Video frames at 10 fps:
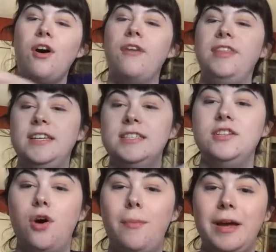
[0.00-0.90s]
called the
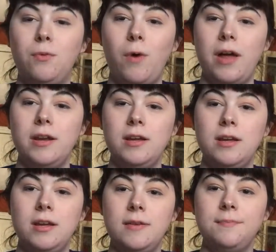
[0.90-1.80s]
Snowman one,
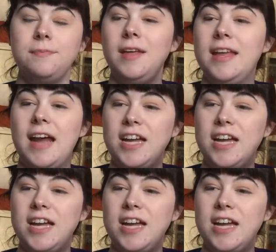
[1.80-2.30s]
and